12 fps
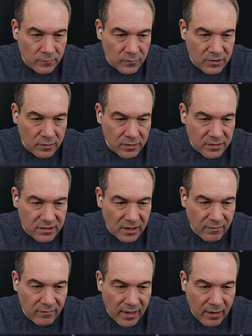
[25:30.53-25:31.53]
So we'll
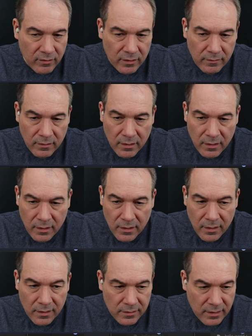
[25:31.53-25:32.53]
save that one.
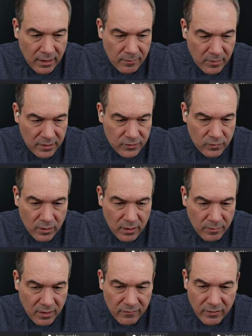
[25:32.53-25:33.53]
Did I miss one
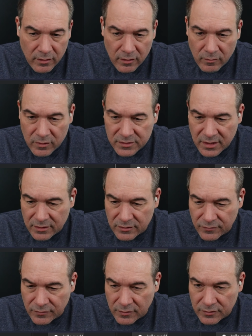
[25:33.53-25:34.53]
above it, or was that
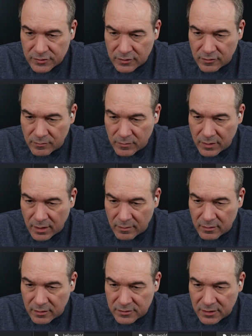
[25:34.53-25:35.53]
the first? Oh, yeah,
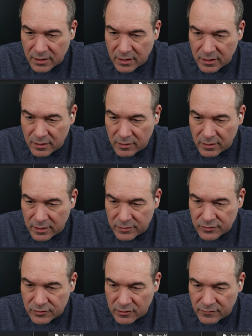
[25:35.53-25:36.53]
it looks like here
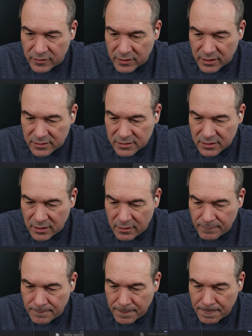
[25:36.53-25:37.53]
is server.c.